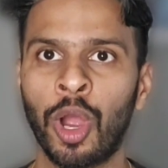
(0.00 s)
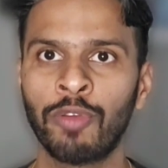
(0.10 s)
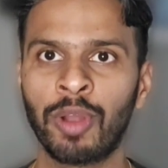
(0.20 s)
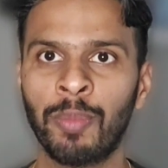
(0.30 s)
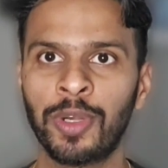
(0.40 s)

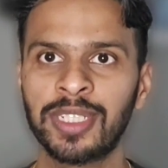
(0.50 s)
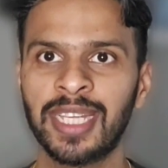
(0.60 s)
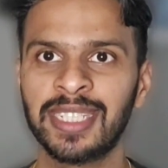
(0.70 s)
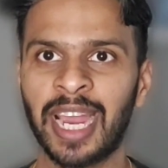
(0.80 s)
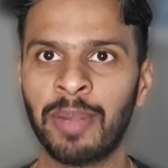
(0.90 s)
of computer
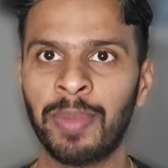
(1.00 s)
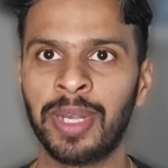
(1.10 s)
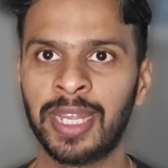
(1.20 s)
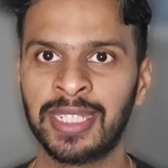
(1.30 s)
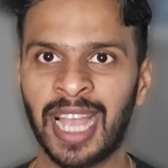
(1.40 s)
science
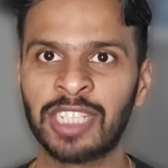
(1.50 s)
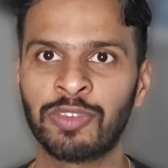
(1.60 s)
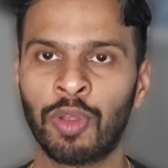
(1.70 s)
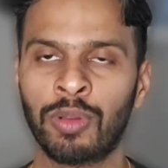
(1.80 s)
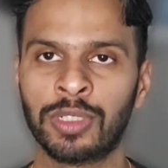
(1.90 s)
admit is as
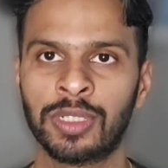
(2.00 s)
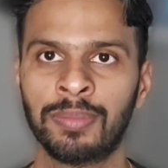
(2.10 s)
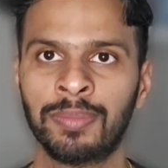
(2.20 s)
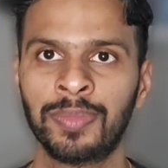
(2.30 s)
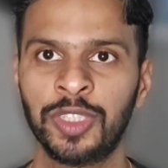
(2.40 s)
follows:
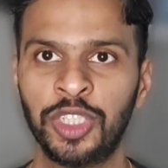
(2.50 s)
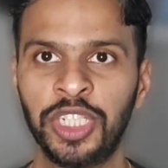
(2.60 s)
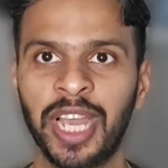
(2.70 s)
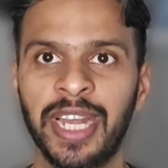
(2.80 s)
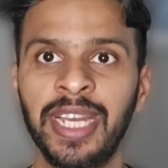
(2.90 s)

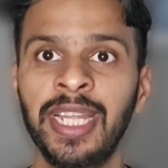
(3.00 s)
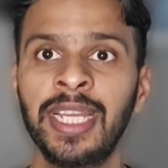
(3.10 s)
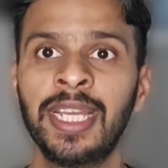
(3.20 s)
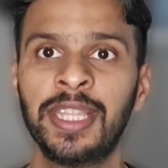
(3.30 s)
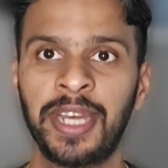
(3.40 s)
GRE
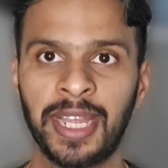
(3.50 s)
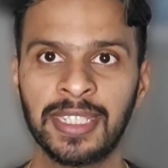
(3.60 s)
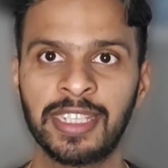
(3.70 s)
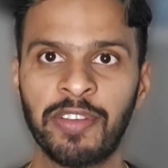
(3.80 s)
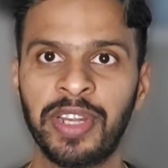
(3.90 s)

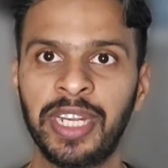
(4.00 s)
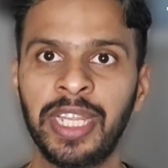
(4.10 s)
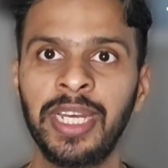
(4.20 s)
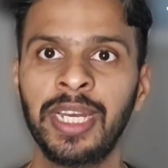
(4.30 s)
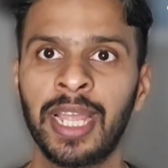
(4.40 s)

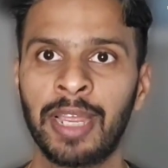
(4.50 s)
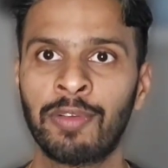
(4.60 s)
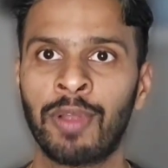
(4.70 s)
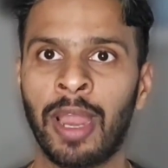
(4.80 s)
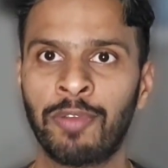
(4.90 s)
317
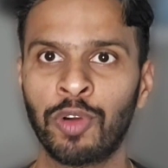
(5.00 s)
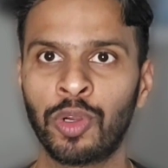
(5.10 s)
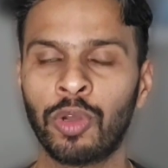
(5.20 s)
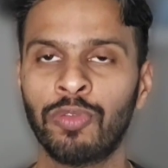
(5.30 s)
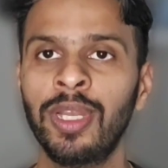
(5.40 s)
and for
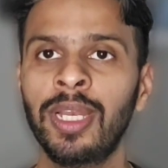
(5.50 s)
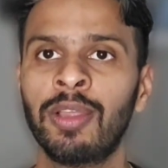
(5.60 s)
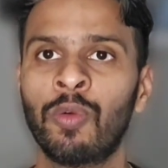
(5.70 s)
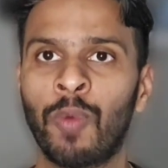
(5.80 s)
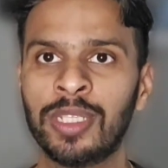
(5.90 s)
TOEFL
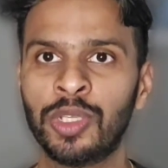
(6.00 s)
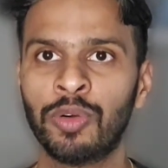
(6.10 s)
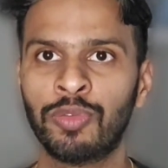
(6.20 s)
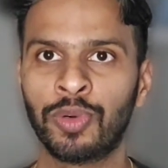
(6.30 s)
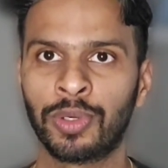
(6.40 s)

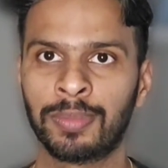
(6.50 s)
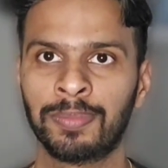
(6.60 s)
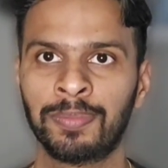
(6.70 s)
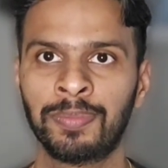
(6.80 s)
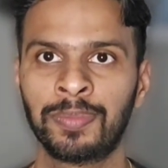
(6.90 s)
104.
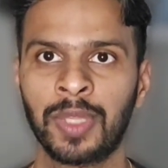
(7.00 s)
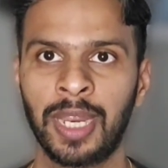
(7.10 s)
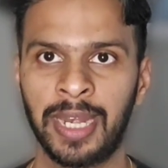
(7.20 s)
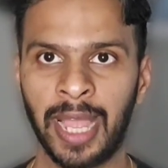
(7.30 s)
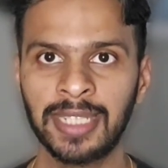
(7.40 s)

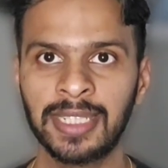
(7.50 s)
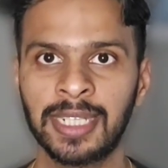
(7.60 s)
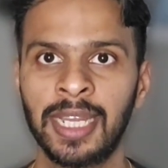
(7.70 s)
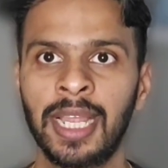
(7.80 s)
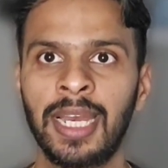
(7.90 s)

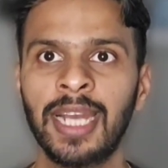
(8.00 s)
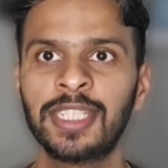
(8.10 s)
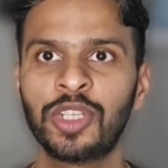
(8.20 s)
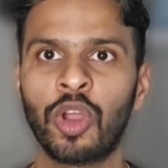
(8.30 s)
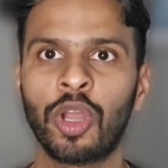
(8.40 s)
Next,
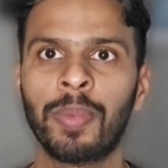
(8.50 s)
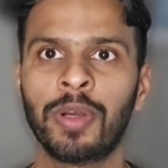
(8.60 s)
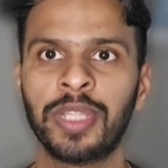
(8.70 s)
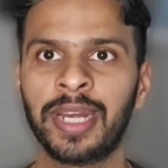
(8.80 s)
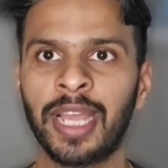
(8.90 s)
let's talk
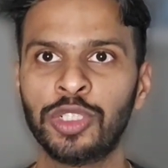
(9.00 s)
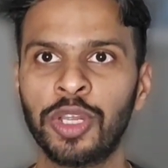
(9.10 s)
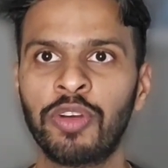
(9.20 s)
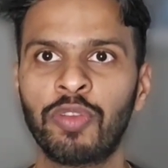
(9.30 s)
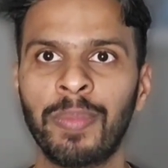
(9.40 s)
about the graduation
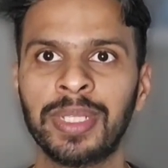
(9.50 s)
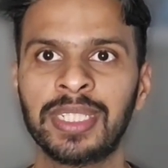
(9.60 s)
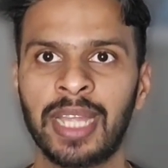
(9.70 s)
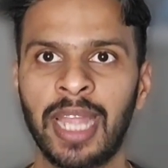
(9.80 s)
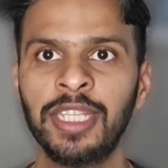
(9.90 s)

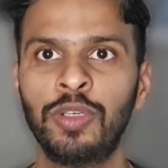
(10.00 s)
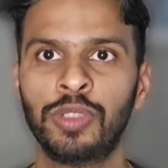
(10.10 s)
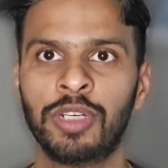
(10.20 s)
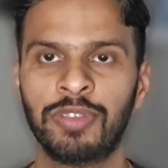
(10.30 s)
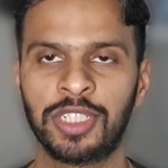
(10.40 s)
requirements and the
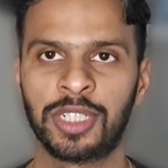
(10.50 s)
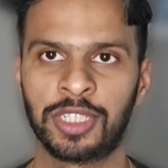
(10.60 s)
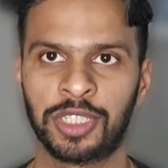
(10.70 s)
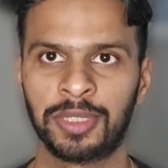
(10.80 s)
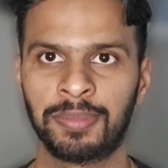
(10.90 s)
tuition fee
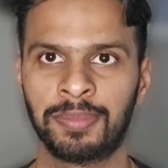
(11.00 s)
structure.